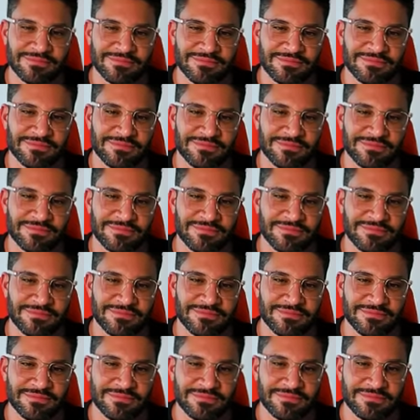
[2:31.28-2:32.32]

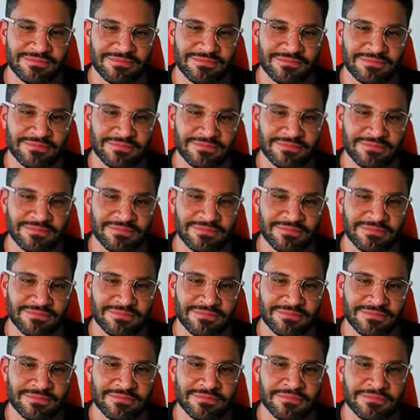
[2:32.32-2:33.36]

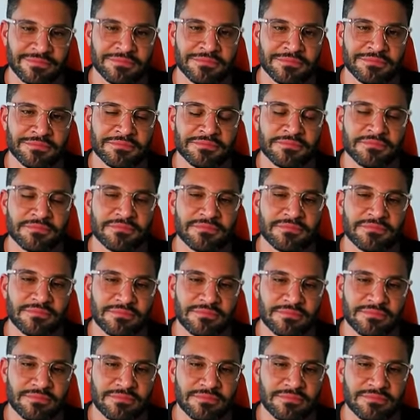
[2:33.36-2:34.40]

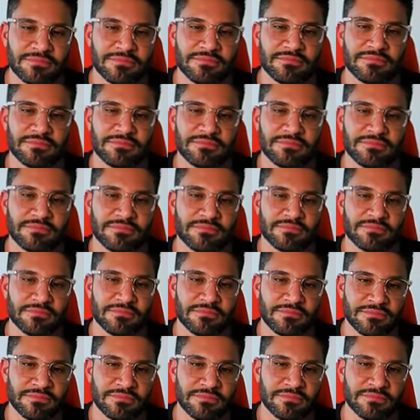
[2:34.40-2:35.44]

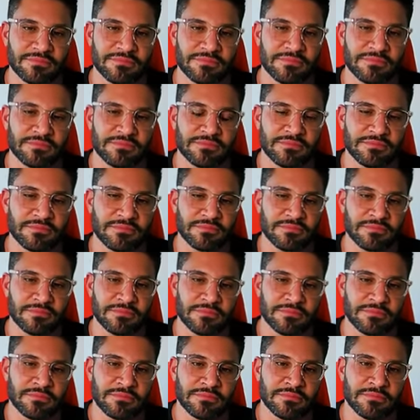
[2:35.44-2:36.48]

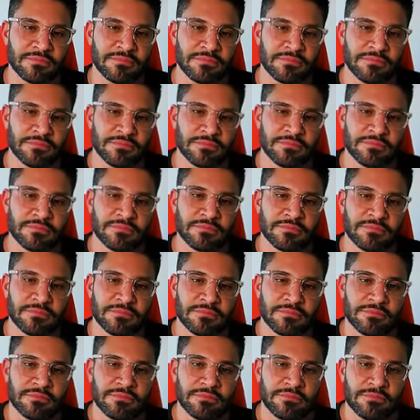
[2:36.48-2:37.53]

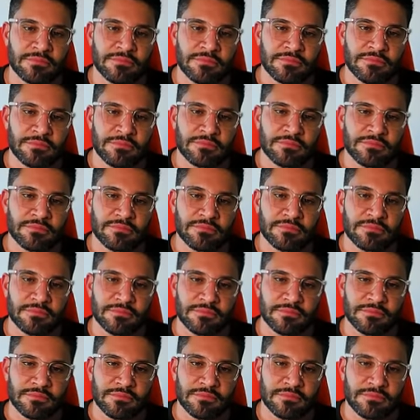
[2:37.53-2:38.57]

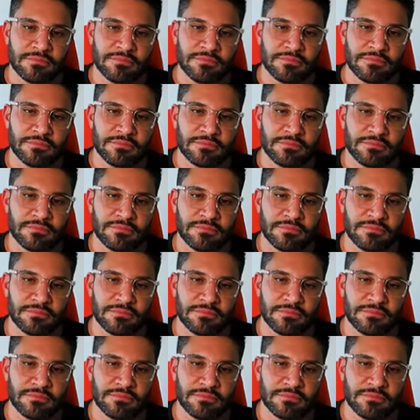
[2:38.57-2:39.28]
(not speaking)